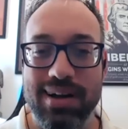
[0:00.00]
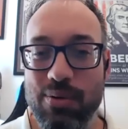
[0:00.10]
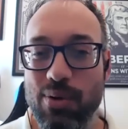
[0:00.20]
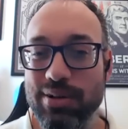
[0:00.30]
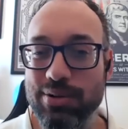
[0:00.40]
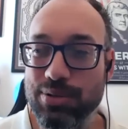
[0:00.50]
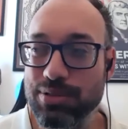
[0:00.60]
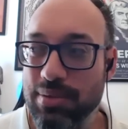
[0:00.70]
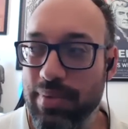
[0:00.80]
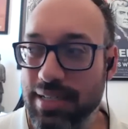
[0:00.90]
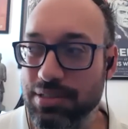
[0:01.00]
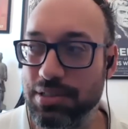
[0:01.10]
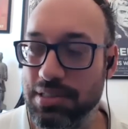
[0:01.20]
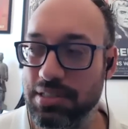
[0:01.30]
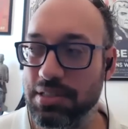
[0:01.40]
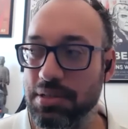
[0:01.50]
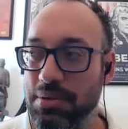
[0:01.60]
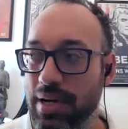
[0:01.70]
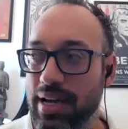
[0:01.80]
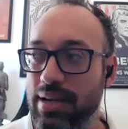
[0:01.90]
1 or 2 semesters, they took
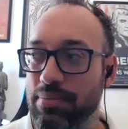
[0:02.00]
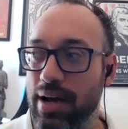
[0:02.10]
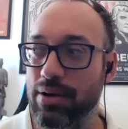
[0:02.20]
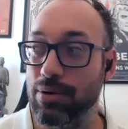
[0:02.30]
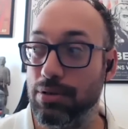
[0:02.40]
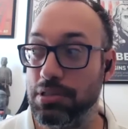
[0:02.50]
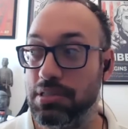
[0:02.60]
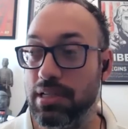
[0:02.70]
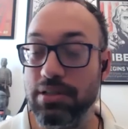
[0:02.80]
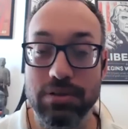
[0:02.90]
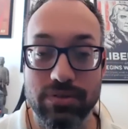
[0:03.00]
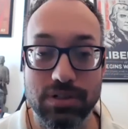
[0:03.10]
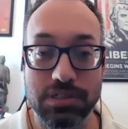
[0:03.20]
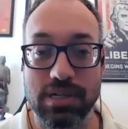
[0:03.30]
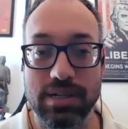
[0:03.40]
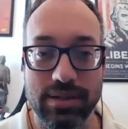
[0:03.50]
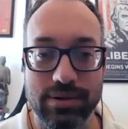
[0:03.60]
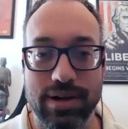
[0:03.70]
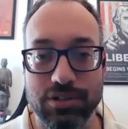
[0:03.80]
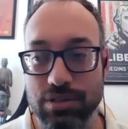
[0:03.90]
away my courses at the university in
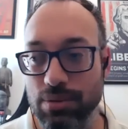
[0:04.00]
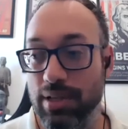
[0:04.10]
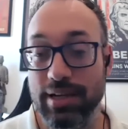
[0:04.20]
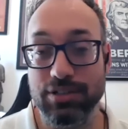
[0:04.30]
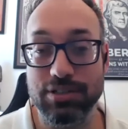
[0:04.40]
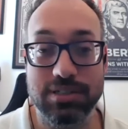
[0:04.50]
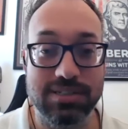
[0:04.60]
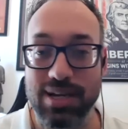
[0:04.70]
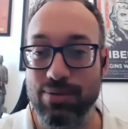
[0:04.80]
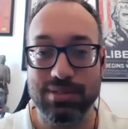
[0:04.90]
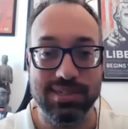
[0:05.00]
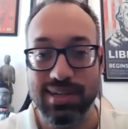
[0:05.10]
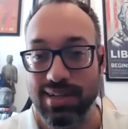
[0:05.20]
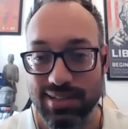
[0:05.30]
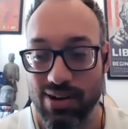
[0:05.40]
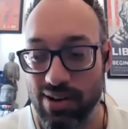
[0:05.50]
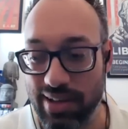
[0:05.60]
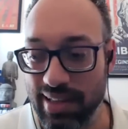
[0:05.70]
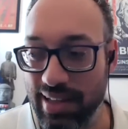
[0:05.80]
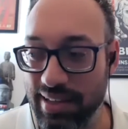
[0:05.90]
international relations because I was
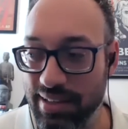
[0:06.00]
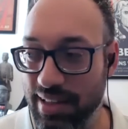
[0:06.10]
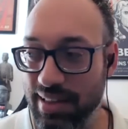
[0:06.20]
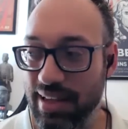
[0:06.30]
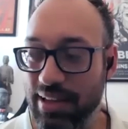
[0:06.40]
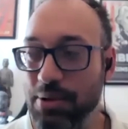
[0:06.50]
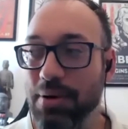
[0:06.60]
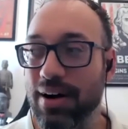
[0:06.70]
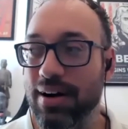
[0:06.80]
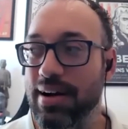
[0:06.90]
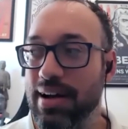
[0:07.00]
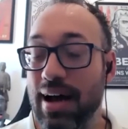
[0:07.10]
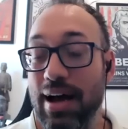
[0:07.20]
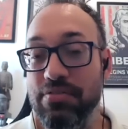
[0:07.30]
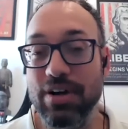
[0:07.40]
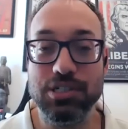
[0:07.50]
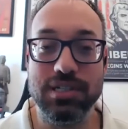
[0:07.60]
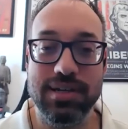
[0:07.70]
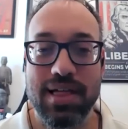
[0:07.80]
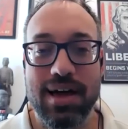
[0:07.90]
talking like you are.
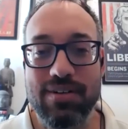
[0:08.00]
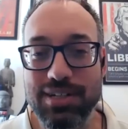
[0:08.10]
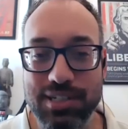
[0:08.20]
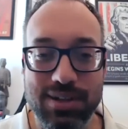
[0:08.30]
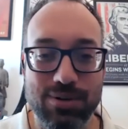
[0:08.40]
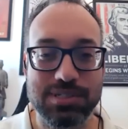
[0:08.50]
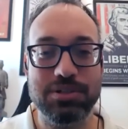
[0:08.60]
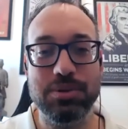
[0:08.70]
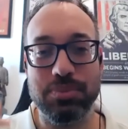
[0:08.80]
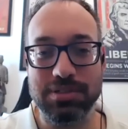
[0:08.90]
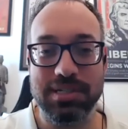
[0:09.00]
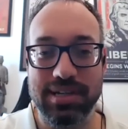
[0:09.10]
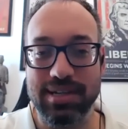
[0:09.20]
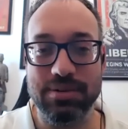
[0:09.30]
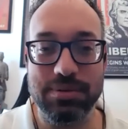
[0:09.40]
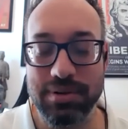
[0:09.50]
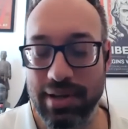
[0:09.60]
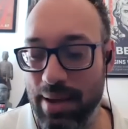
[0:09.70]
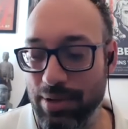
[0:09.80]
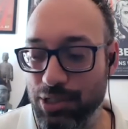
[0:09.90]
Eventually, there was a new person who
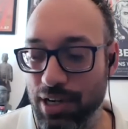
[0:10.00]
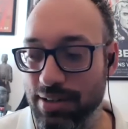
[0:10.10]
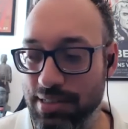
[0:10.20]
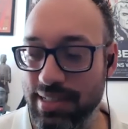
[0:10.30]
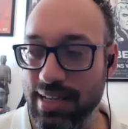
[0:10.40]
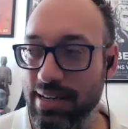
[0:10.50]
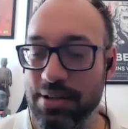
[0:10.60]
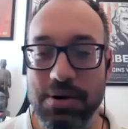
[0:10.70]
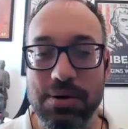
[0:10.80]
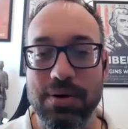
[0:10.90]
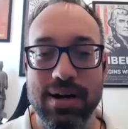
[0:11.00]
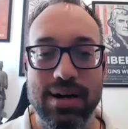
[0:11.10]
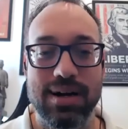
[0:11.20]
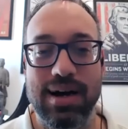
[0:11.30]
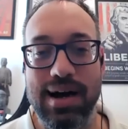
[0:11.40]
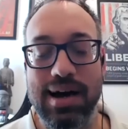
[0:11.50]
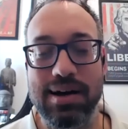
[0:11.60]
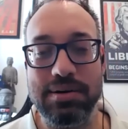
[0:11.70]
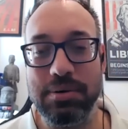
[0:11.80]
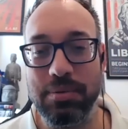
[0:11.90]
came in charge, and they didn't know,
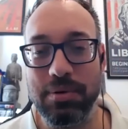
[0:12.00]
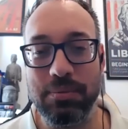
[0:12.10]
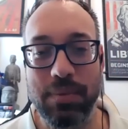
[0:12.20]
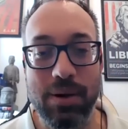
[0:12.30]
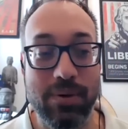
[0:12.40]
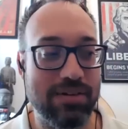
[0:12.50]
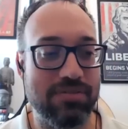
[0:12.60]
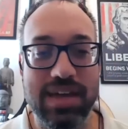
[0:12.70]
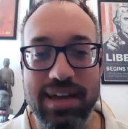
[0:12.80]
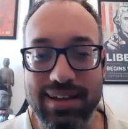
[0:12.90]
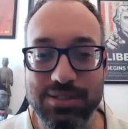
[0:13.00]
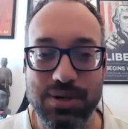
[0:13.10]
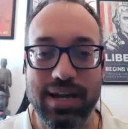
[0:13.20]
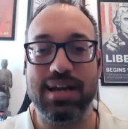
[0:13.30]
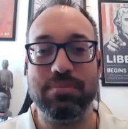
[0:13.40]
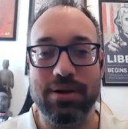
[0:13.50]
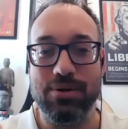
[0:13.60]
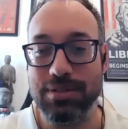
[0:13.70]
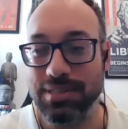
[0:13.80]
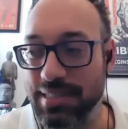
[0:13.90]
my way of thinking, and so I got my
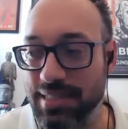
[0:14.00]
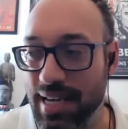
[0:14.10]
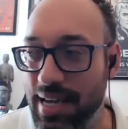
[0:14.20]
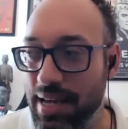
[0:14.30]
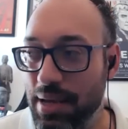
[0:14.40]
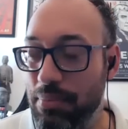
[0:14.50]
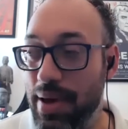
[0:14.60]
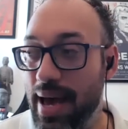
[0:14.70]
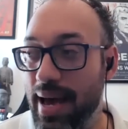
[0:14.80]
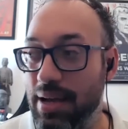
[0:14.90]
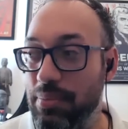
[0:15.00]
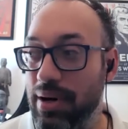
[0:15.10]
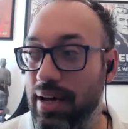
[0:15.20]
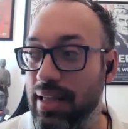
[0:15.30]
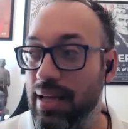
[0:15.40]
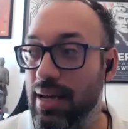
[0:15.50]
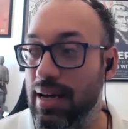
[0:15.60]
courses back. But